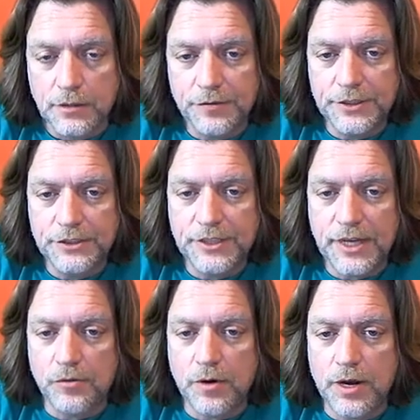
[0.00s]

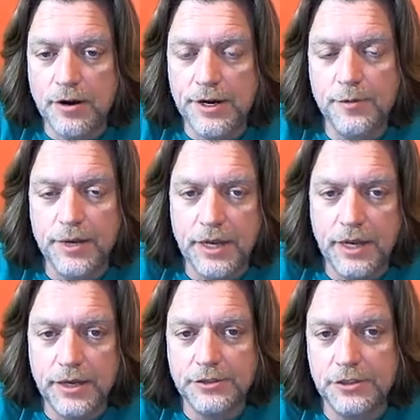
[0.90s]
57 wiring to
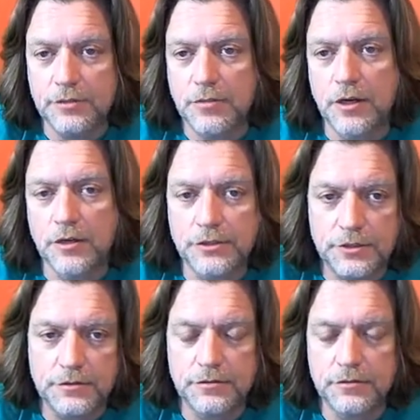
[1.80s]
me is the
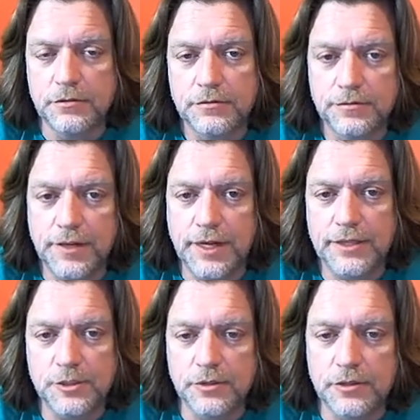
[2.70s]
most
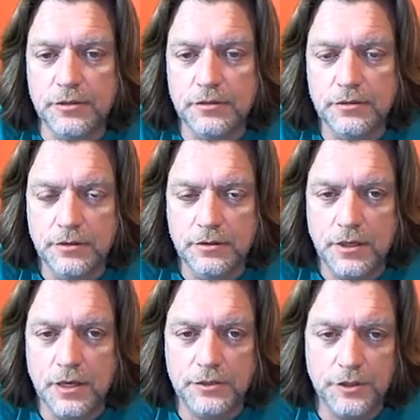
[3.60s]
flexible.
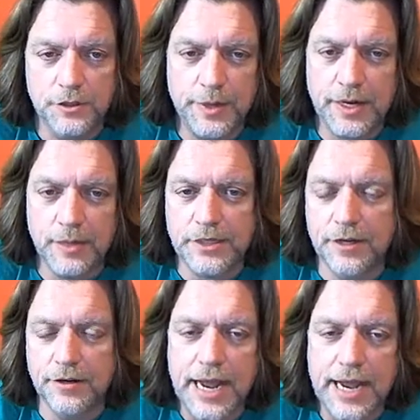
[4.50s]
Also, the pickups
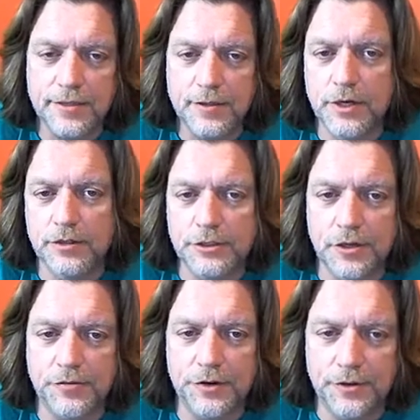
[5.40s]
interact the most.
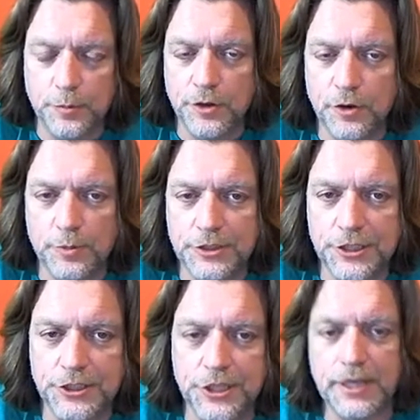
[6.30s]
So if you're in the middle
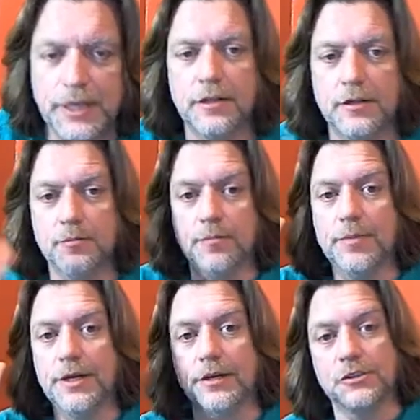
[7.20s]
position, you get a
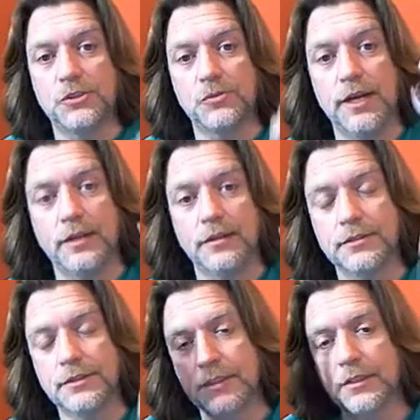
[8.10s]
bigger swing
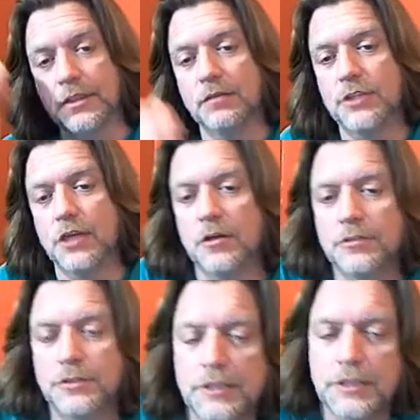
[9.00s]
of
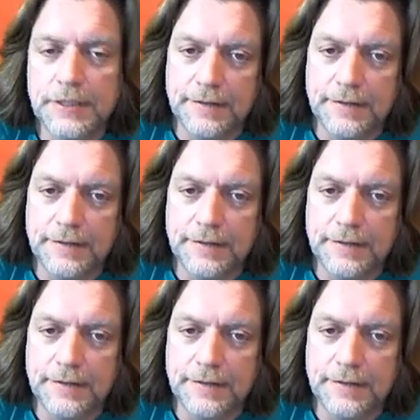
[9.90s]
tones.